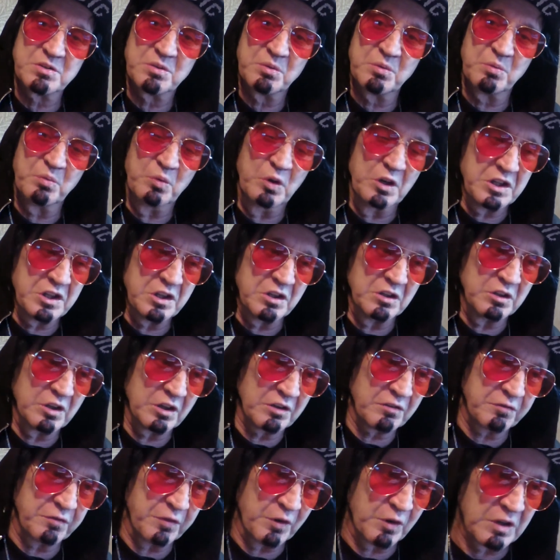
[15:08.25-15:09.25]
What do you
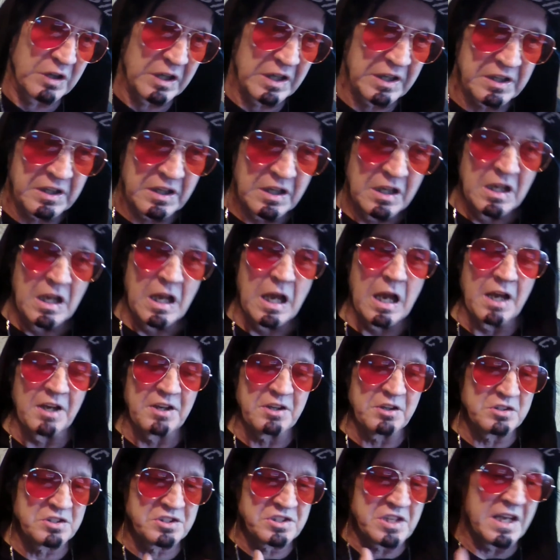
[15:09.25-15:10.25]
look for? Like, how do
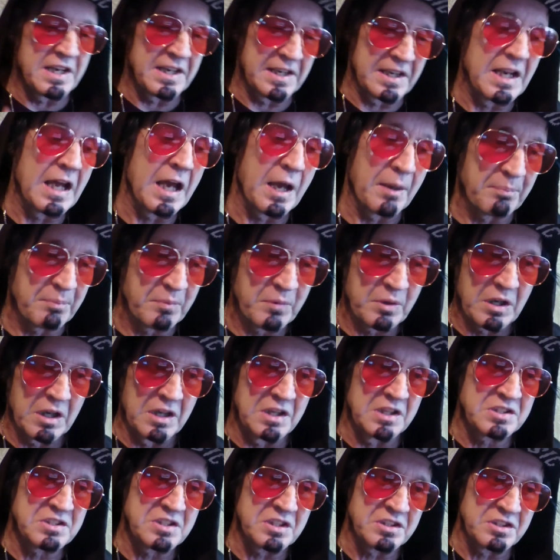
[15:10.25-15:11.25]
you set it up? How
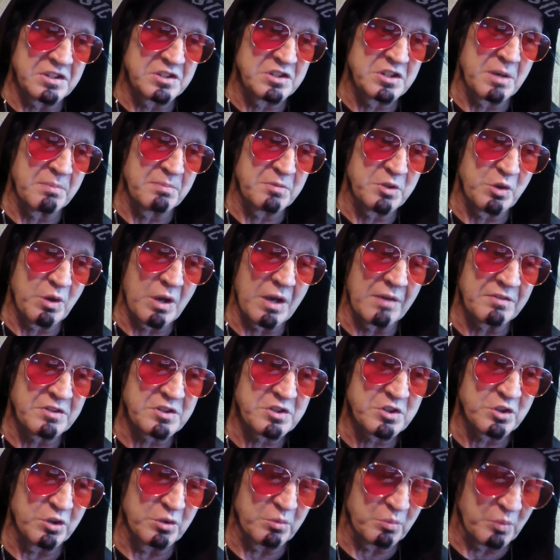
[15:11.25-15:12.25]
do you set the jam? Do you have a
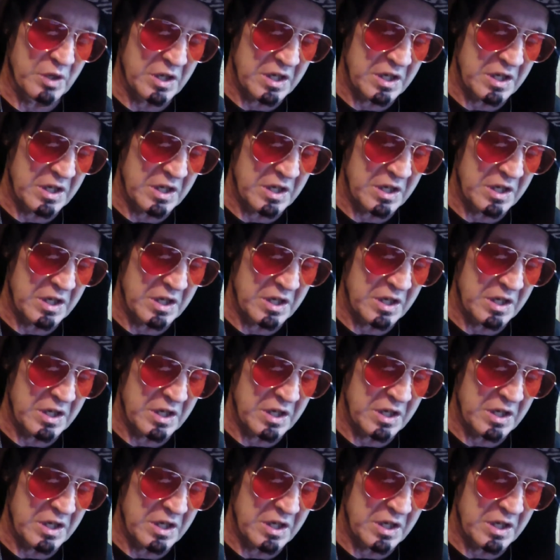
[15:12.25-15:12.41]
certain way?